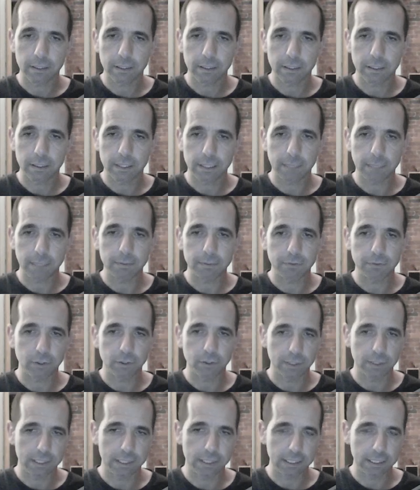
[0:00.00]
Couple of
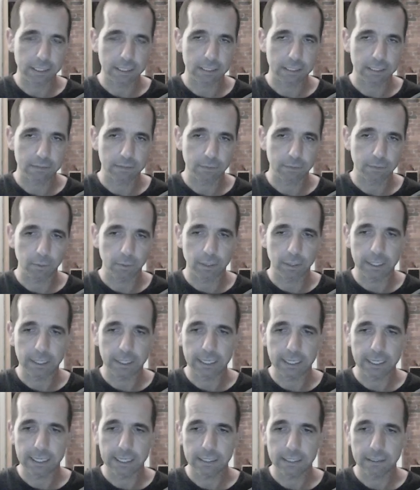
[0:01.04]
choices for white
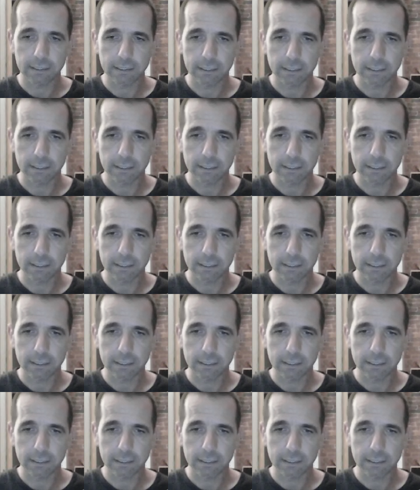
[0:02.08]
here.